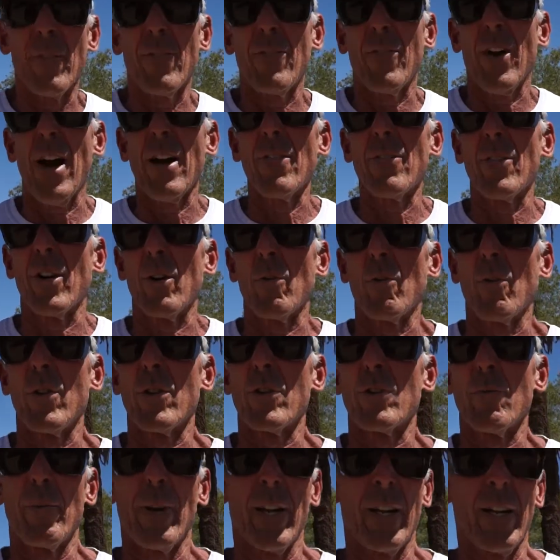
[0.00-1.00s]
500
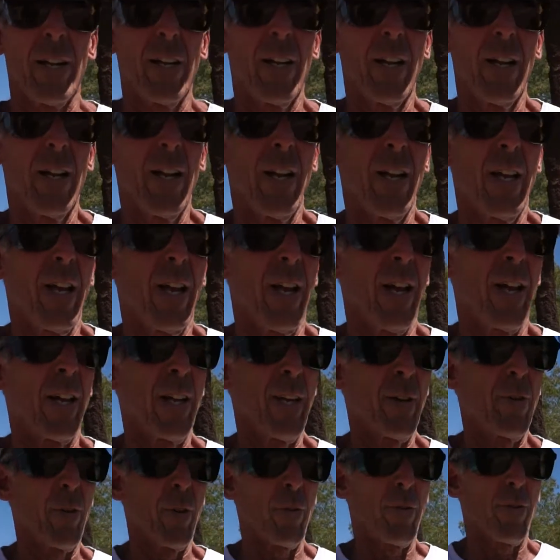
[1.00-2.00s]
words a minute,
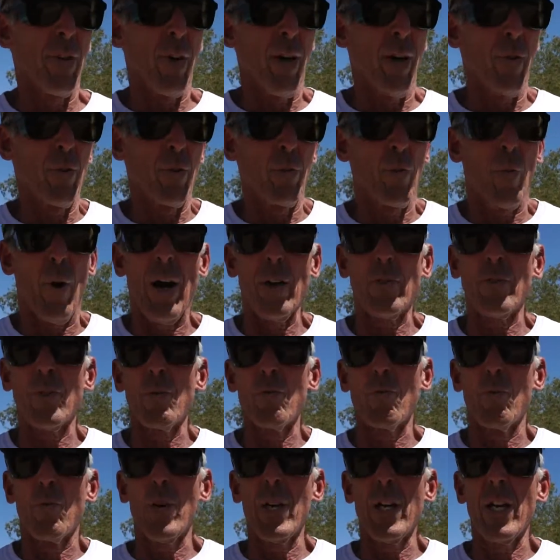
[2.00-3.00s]
and I would watch
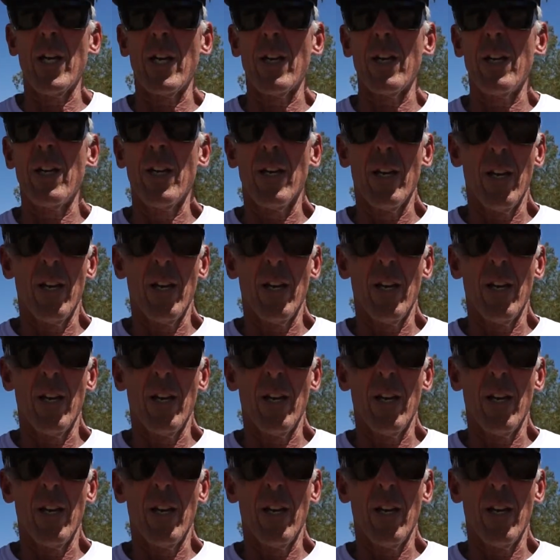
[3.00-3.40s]
him read